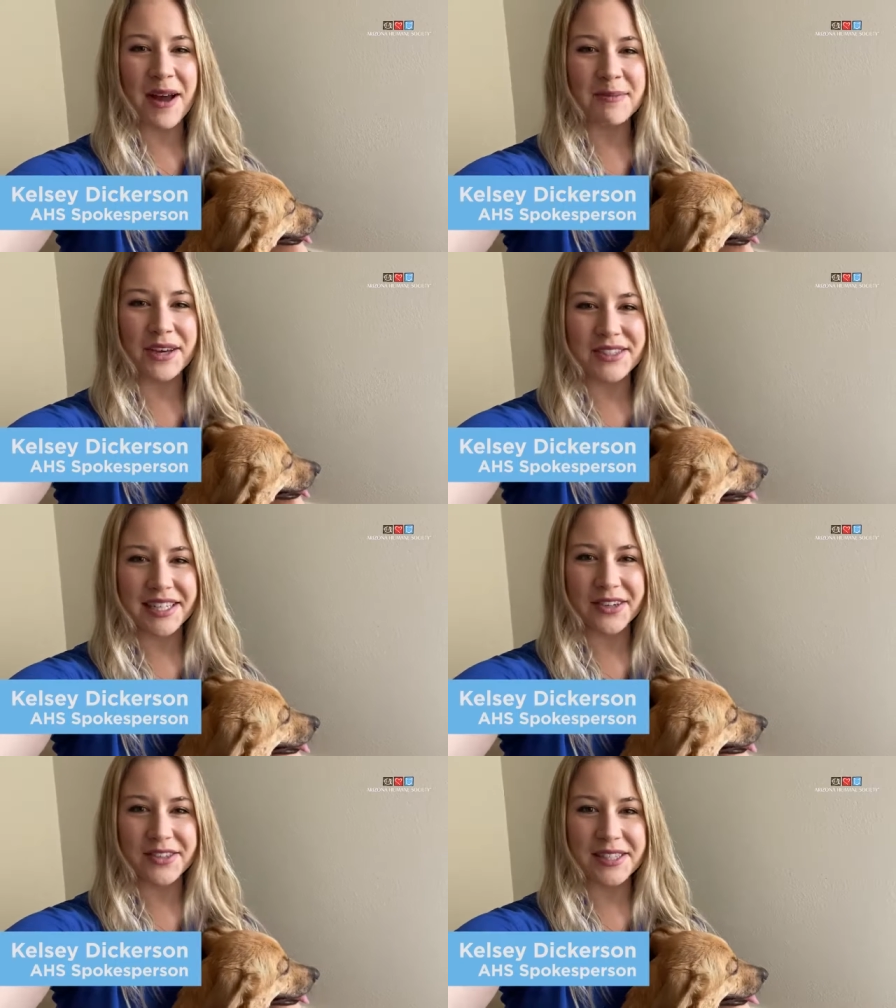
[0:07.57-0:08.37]
I'm Kelsey
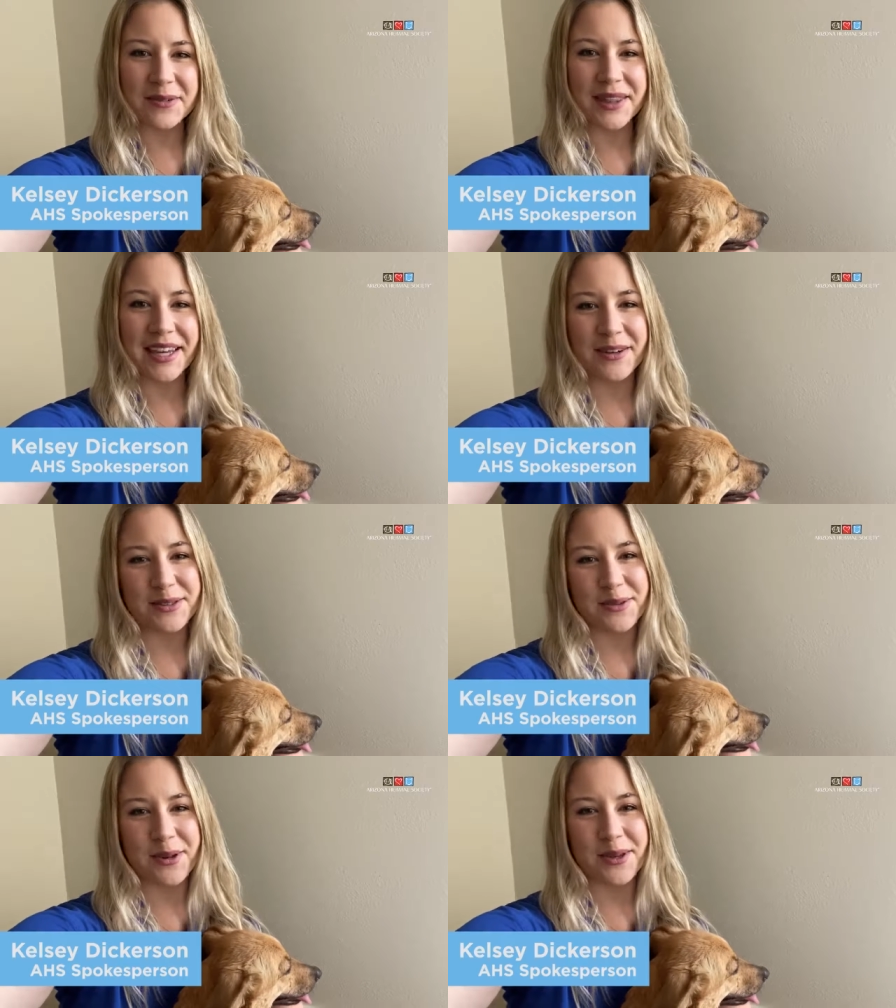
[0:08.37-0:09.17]
Dickerson with the
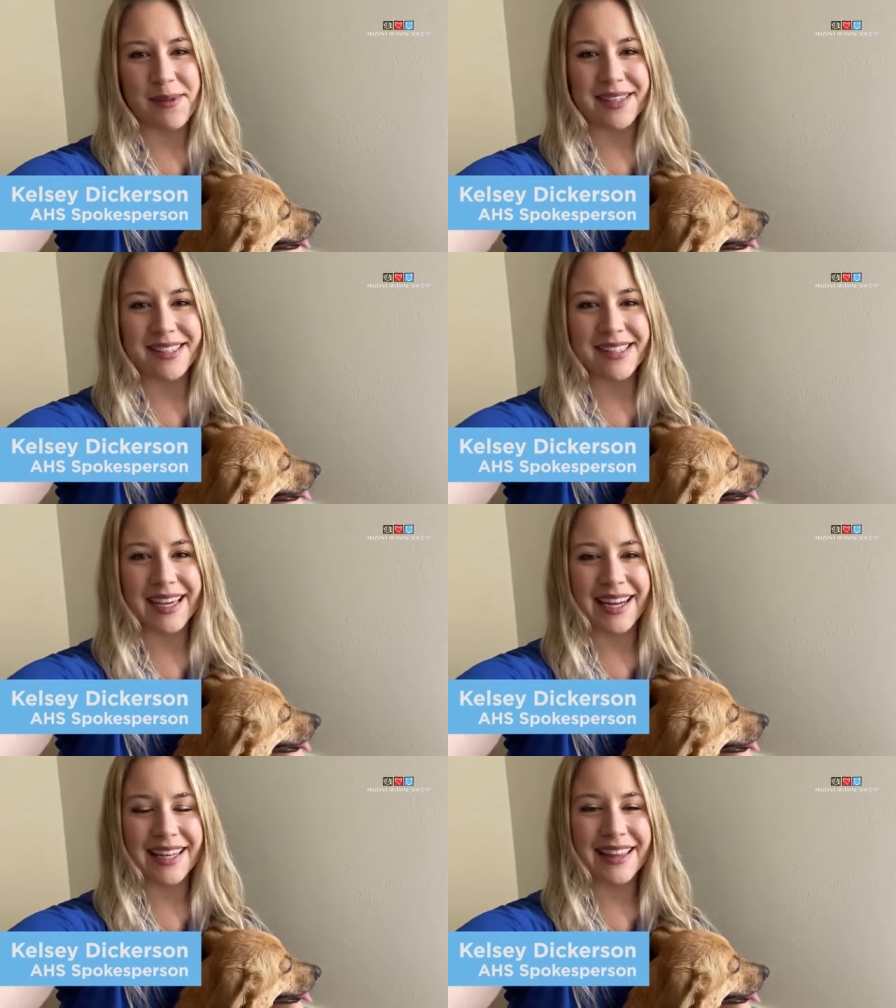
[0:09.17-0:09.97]
Arizona Humane
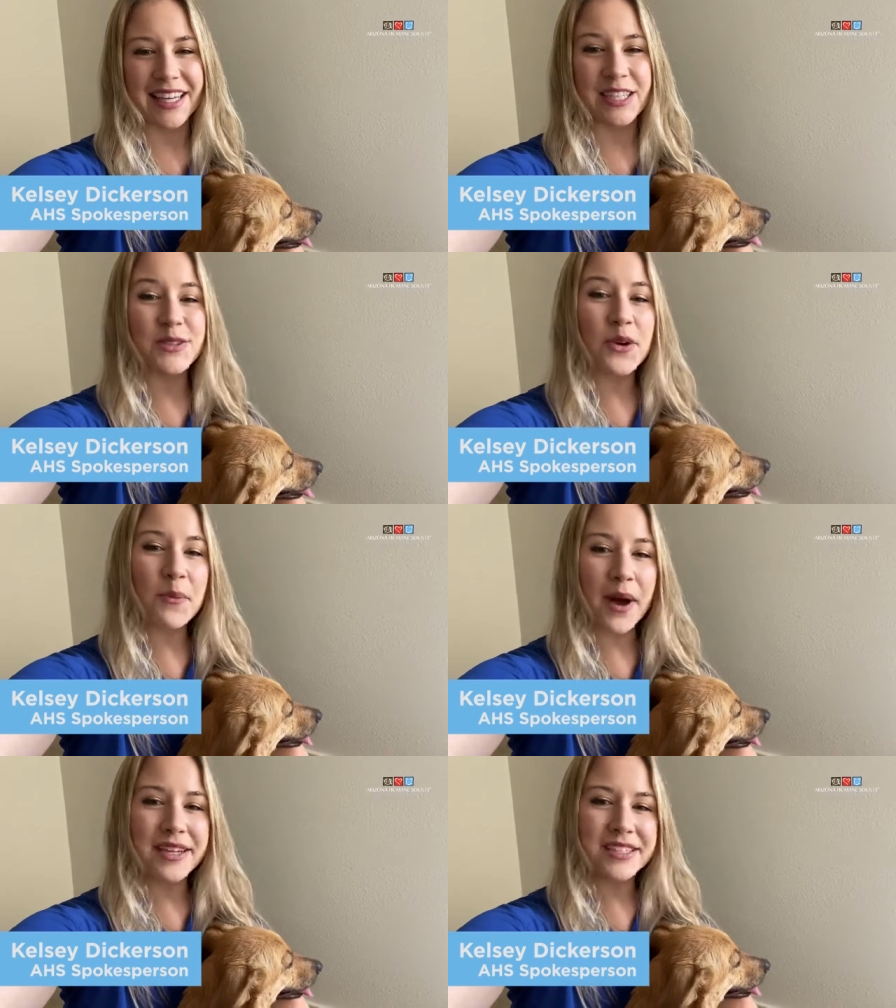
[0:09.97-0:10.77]
Society. Thank you so
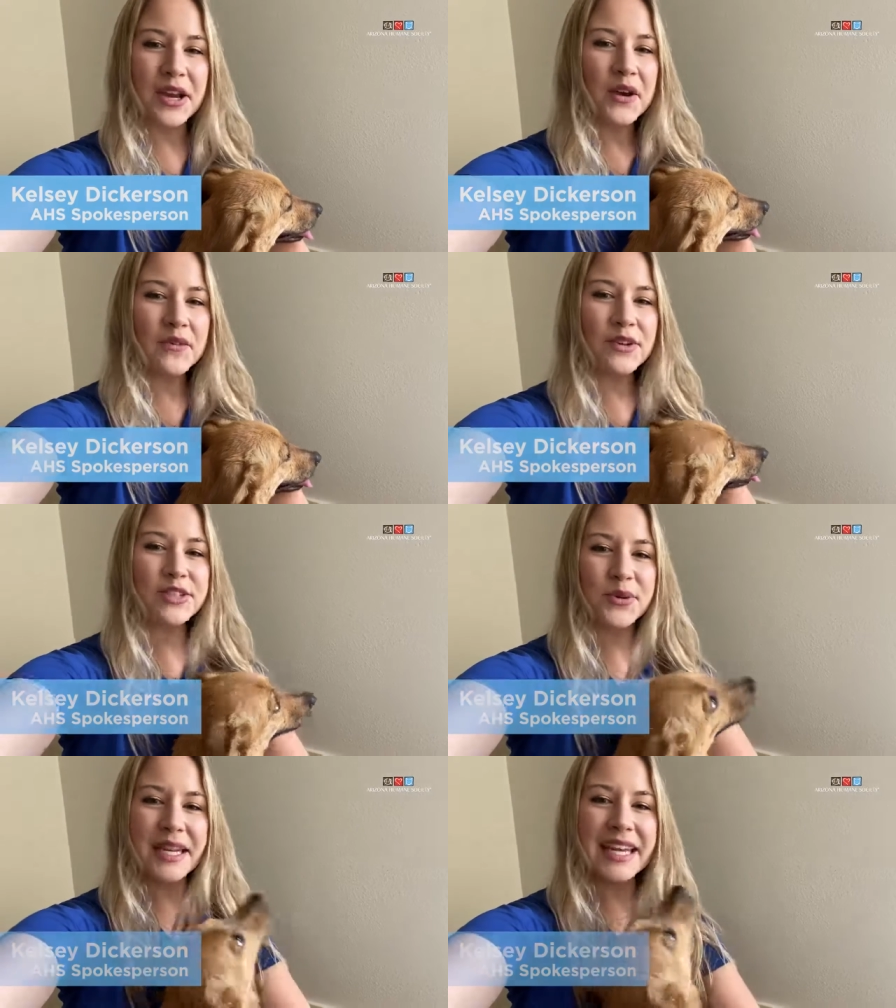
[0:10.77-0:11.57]
much for
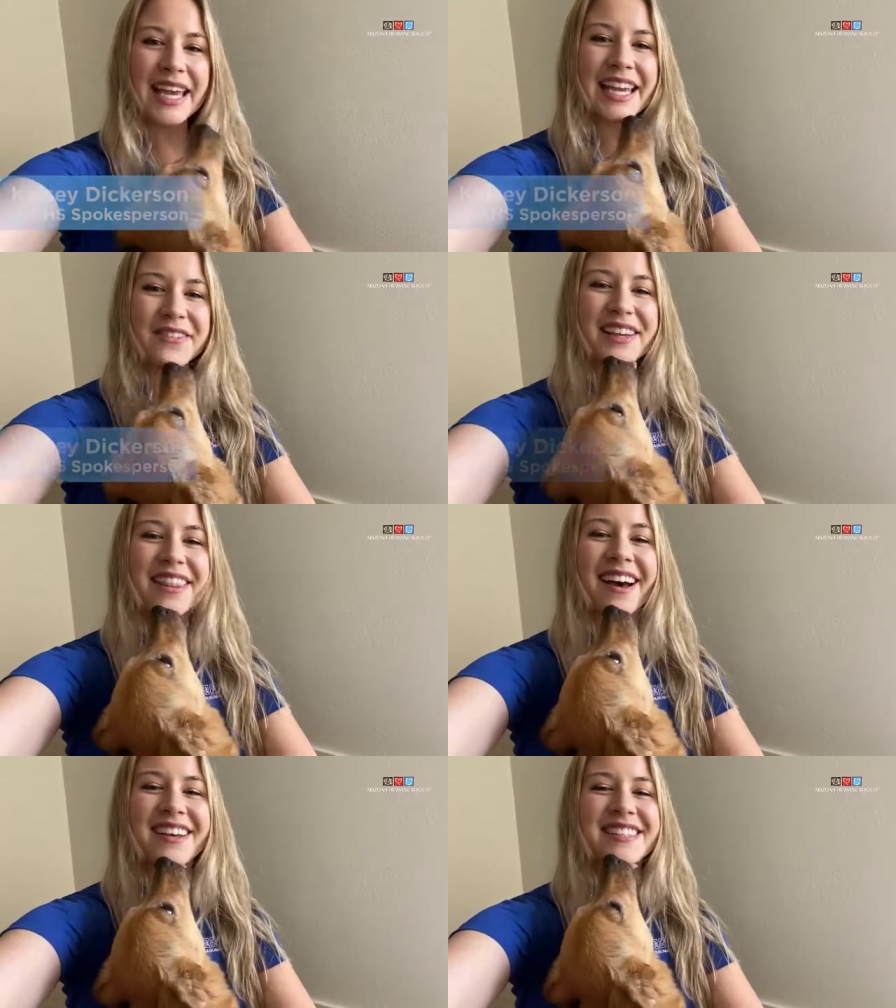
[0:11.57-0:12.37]
joining in with
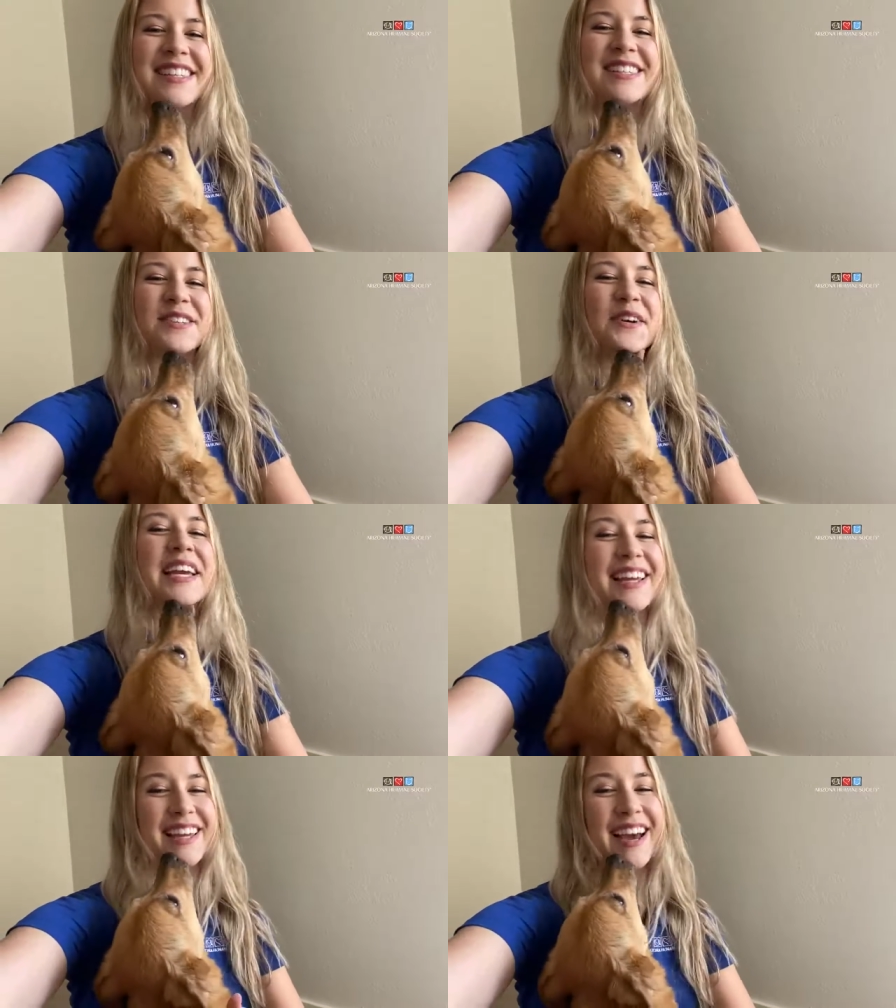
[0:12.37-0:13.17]
us this
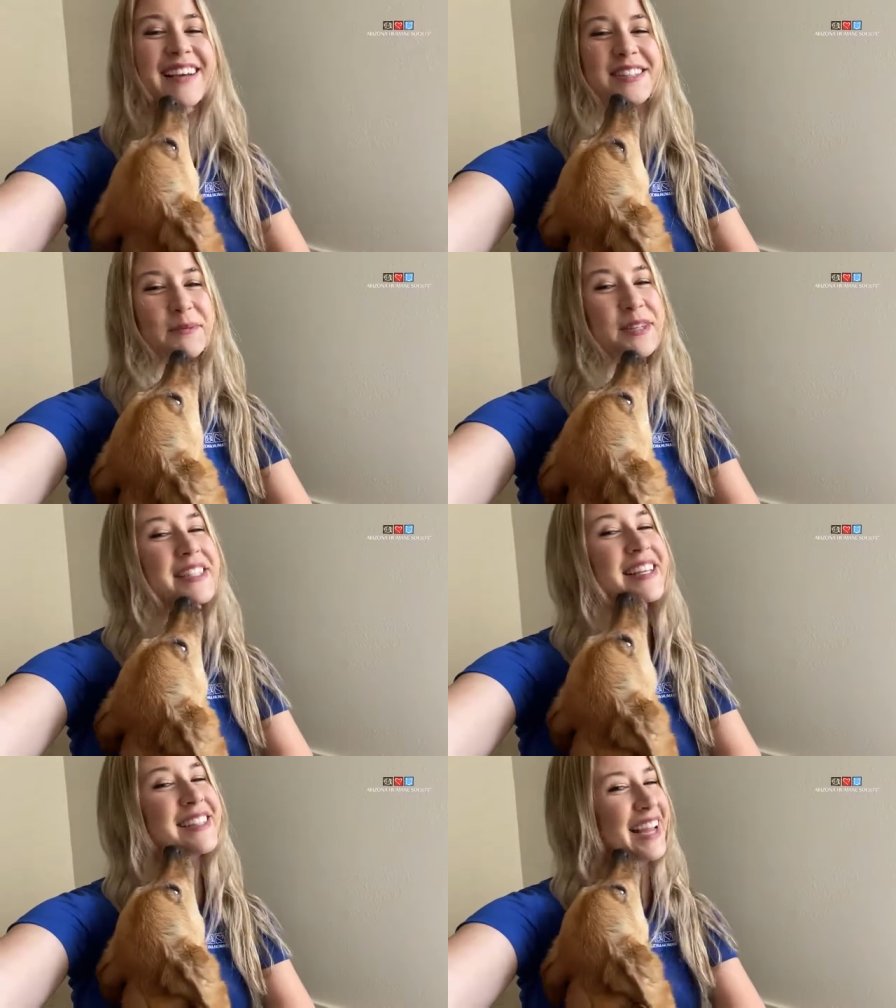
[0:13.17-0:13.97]
week. Yeah, Summer
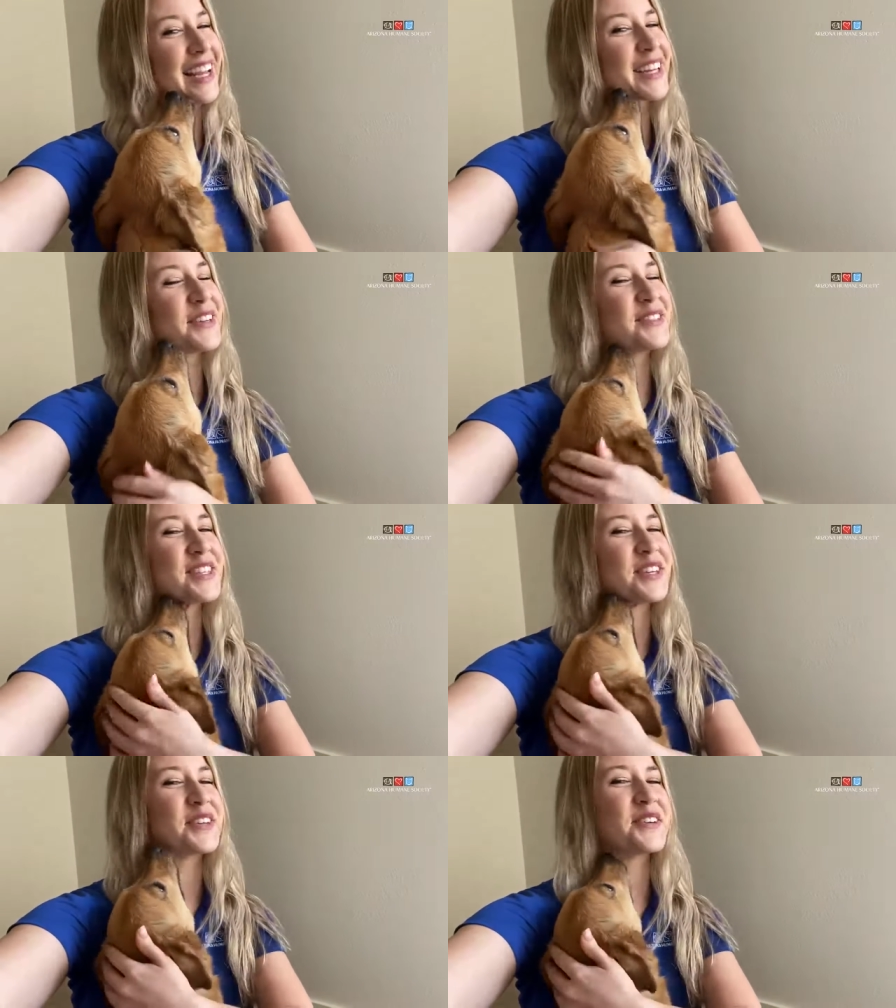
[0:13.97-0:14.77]
says thank you
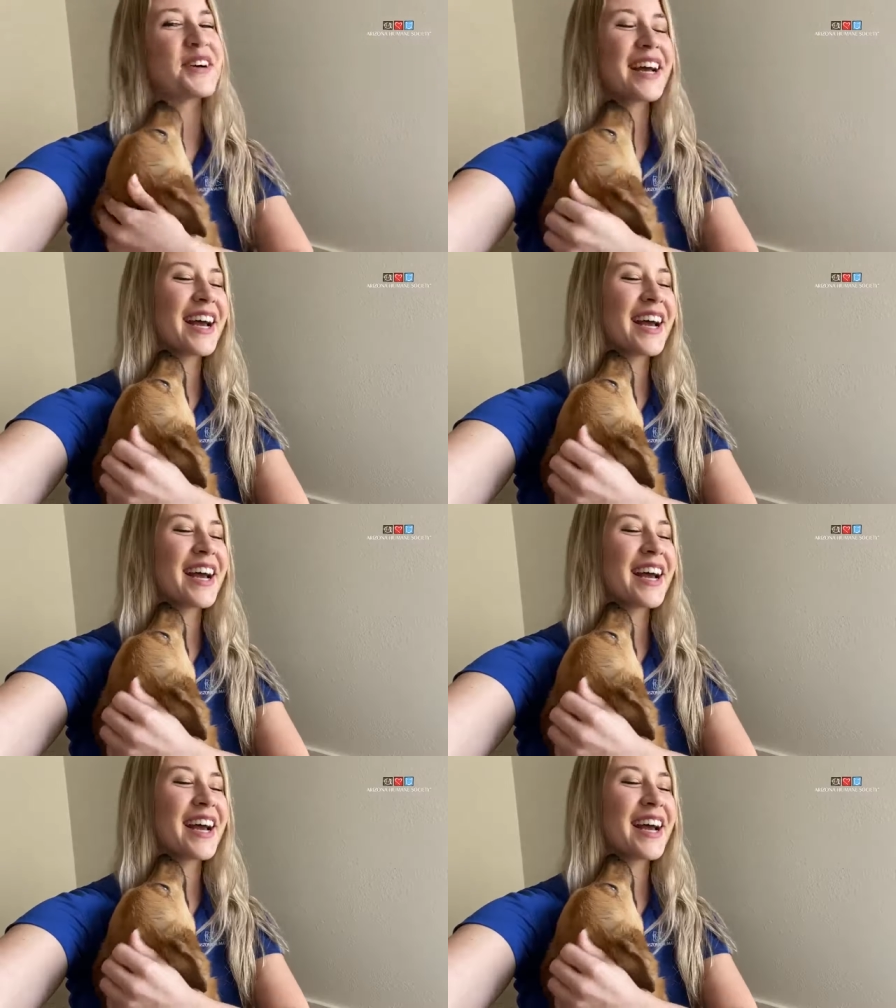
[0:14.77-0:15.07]
too.